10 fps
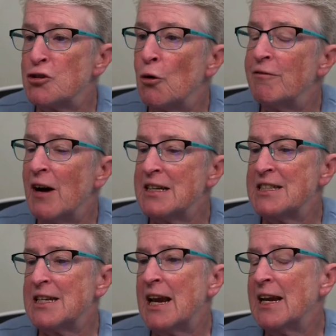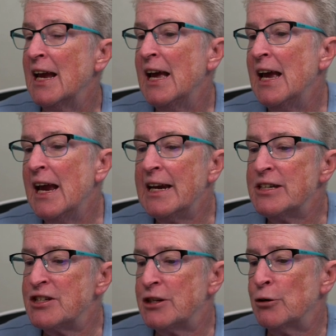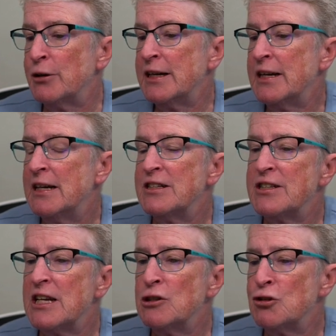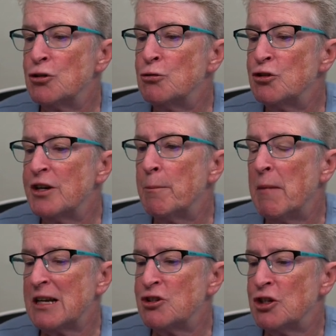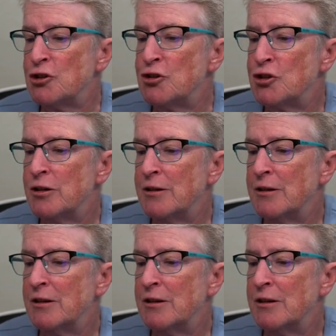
So if I say, Hey Siri, send Susan a message.